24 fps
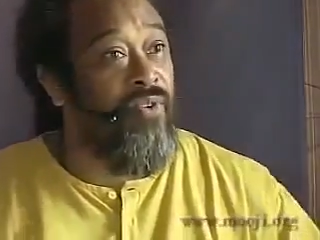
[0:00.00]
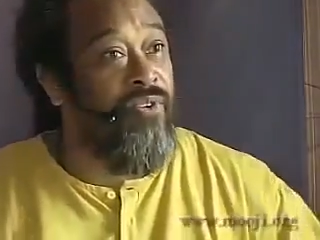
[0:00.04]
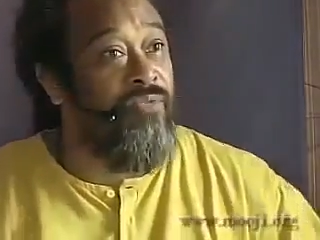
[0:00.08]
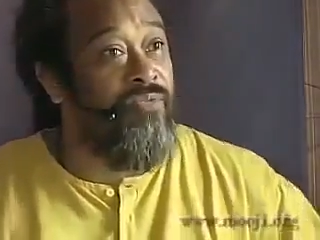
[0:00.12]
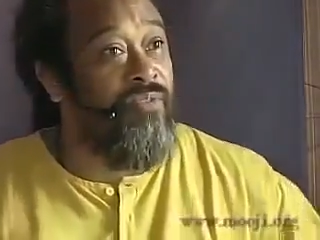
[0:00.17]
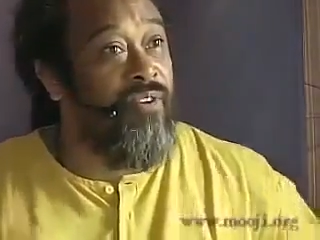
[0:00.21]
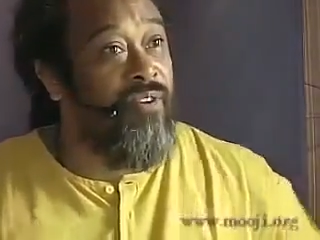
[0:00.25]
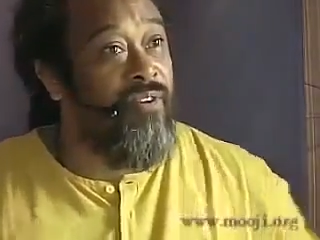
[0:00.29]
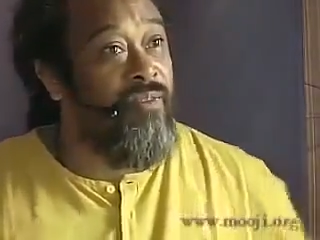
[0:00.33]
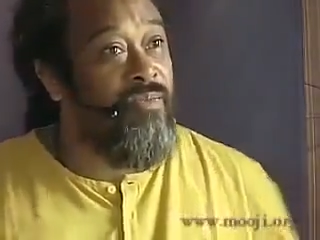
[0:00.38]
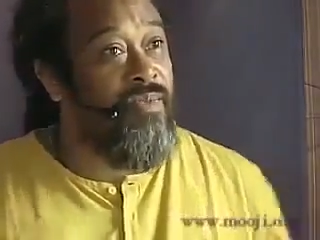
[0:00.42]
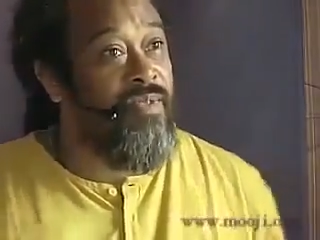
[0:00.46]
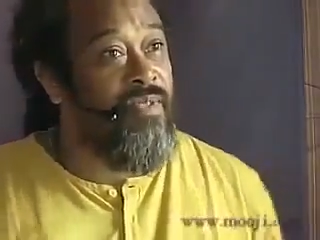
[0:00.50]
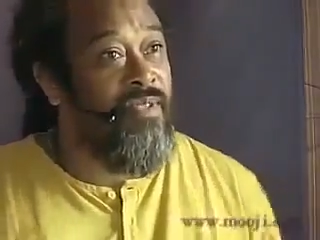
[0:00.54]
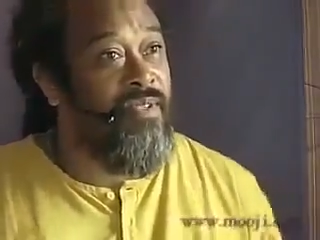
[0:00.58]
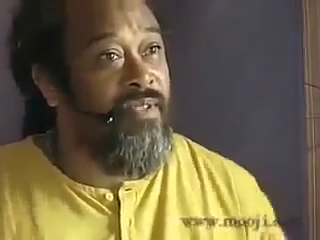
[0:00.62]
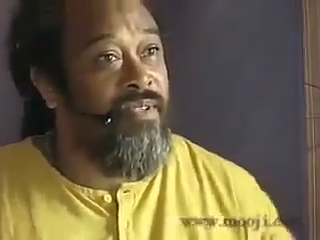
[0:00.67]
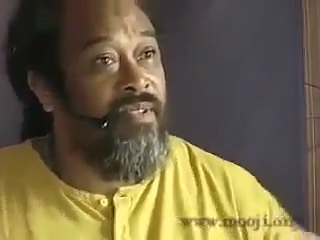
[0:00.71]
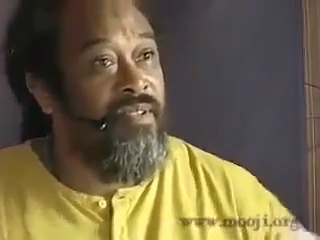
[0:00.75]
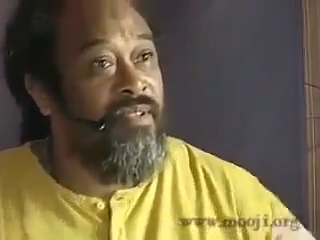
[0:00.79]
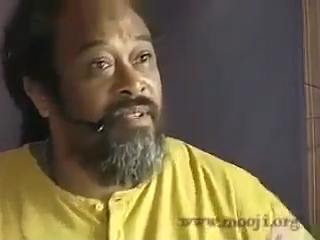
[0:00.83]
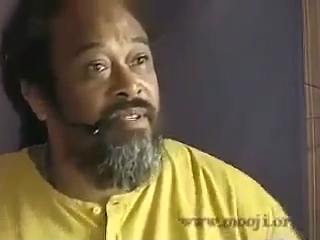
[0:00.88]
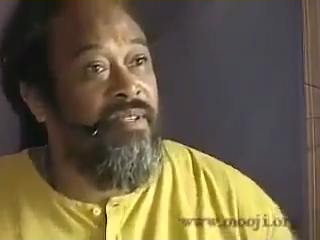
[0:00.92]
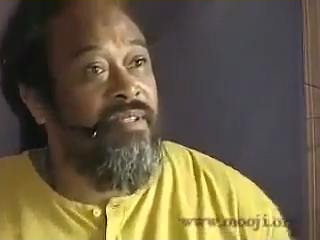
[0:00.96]
uniforms?
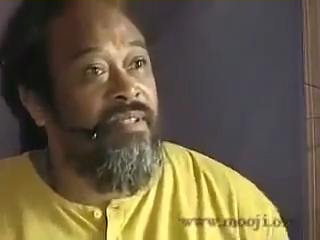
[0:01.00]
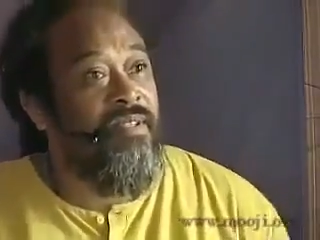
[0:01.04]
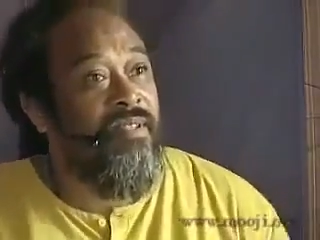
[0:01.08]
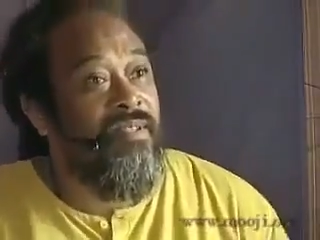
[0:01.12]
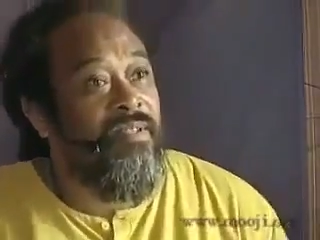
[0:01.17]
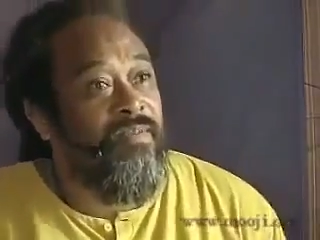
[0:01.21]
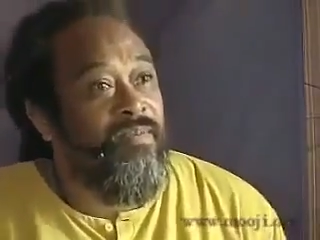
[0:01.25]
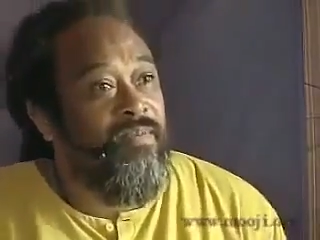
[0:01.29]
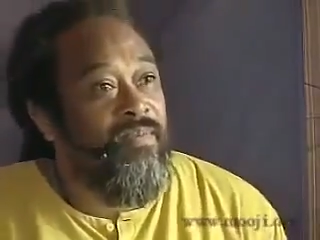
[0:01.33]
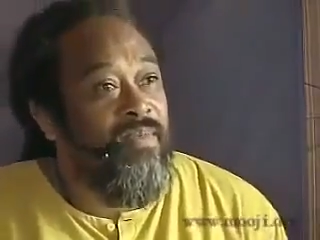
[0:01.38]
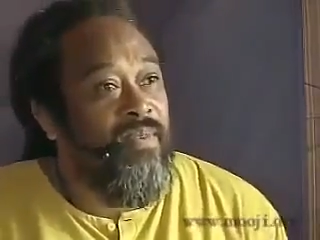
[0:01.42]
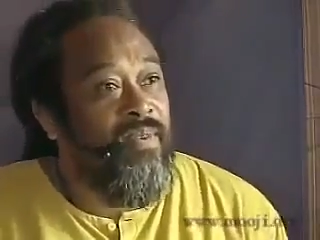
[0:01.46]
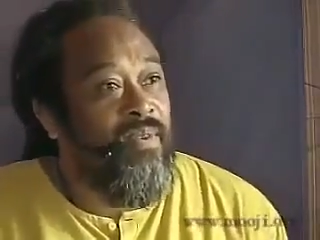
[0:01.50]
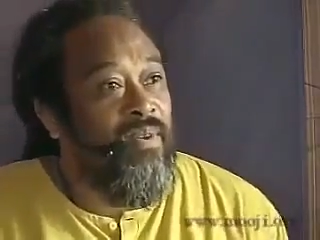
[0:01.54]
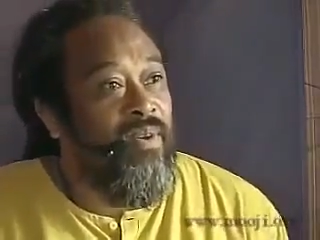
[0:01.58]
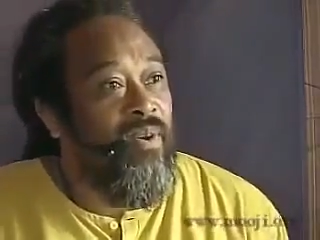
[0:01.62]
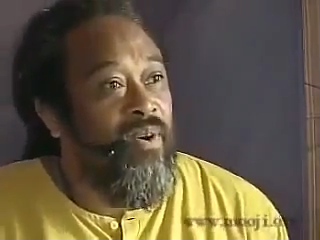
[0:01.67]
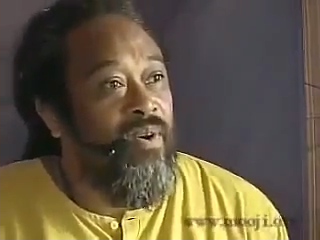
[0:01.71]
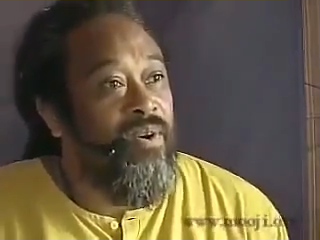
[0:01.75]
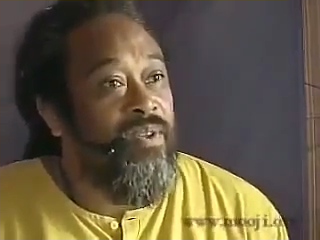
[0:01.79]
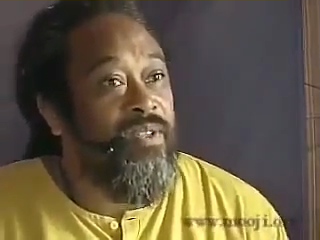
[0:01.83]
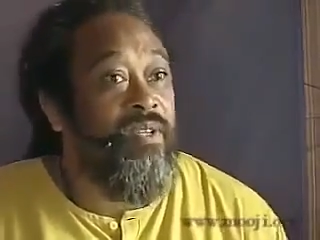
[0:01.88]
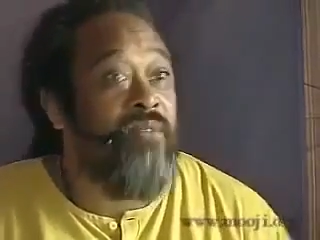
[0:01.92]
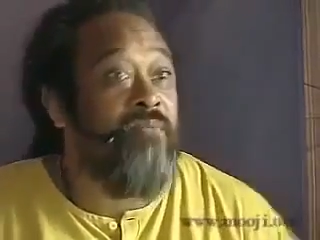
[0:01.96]

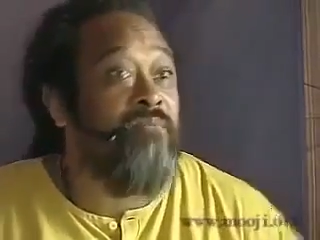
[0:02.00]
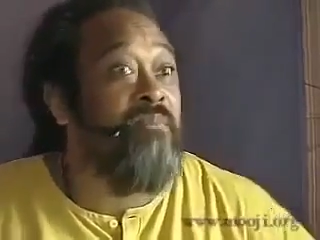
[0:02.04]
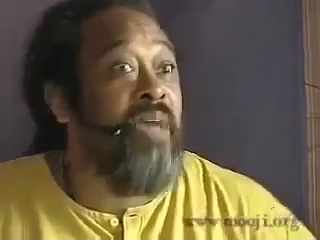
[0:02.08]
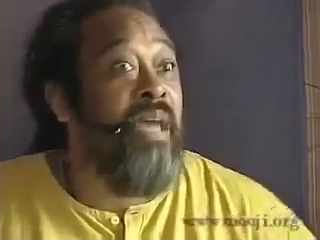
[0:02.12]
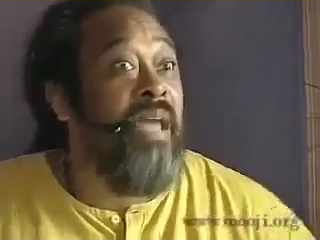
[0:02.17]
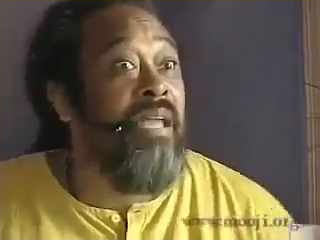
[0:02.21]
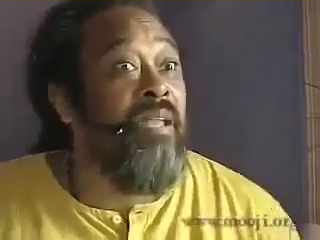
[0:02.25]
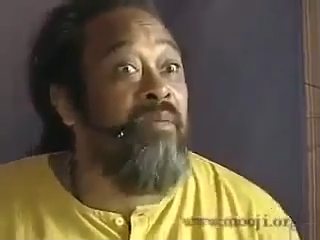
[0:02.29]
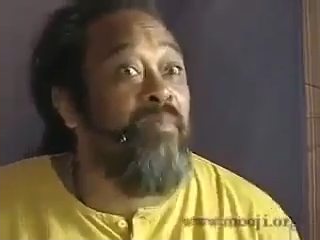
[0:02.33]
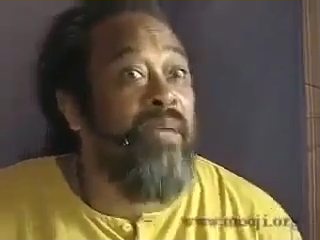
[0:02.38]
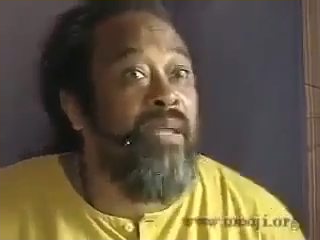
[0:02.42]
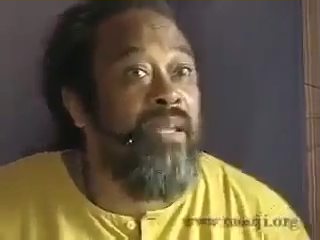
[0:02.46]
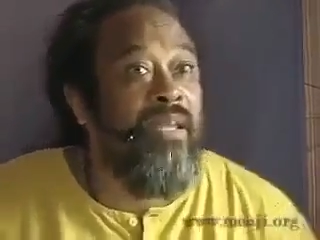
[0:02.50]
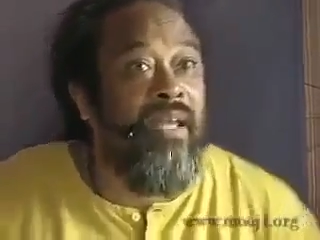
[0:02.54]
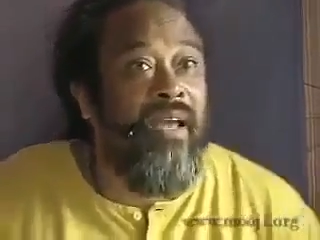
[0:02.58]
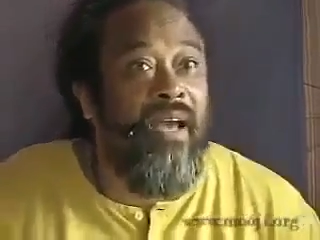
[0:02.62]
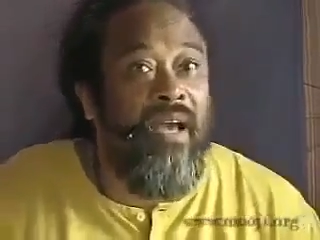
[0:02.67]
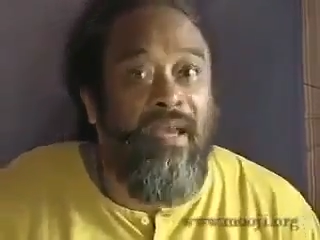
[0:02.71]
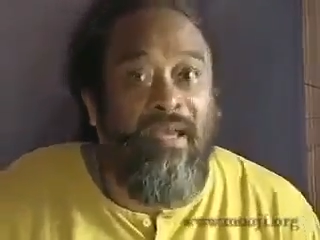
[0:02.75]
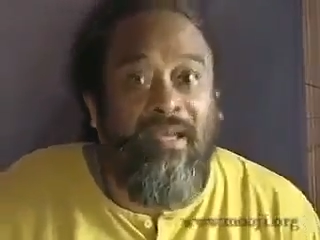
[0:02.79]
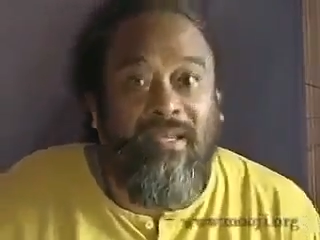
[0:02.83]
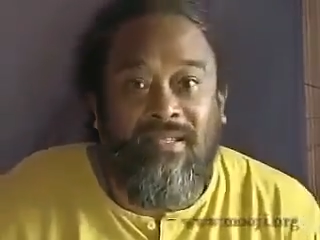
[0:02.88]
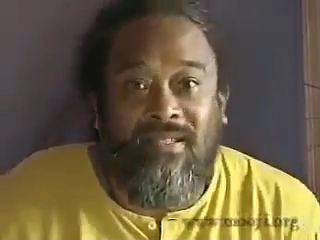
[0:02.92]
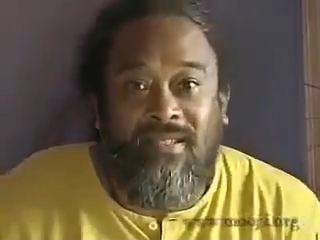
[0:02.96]
Or is it many,
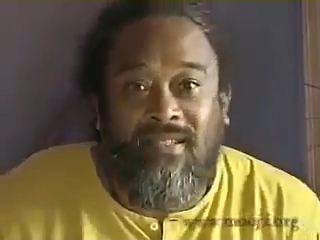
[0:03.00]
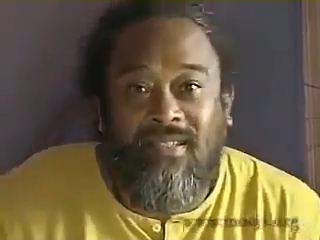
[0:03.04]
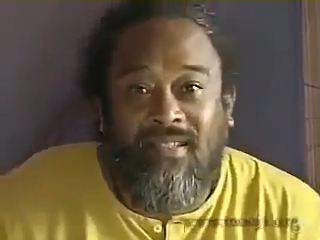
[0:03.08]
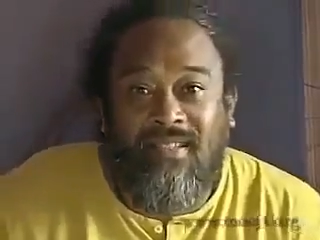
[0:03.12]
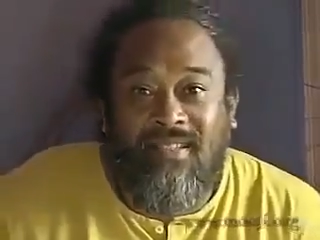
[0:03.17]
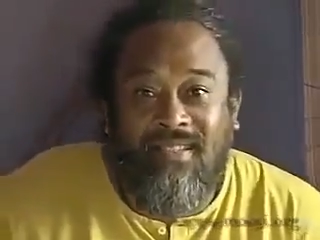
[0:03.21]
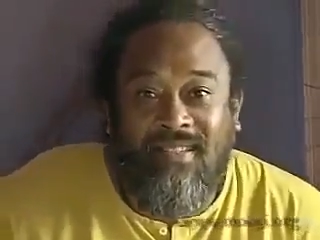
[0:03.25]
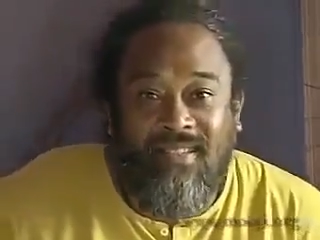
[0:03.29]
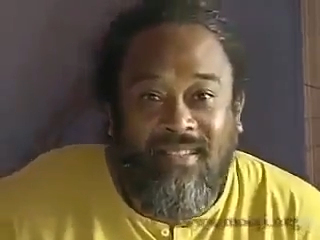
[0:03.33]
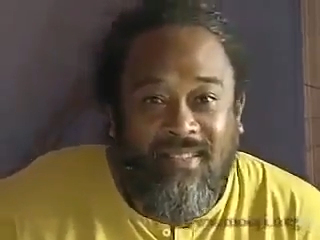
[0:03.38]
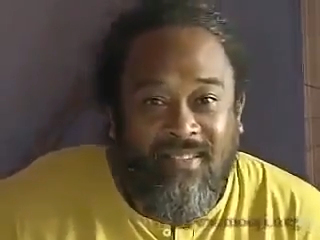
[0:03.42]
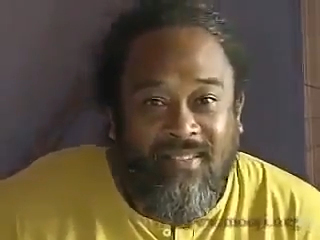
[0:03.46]
many eyes?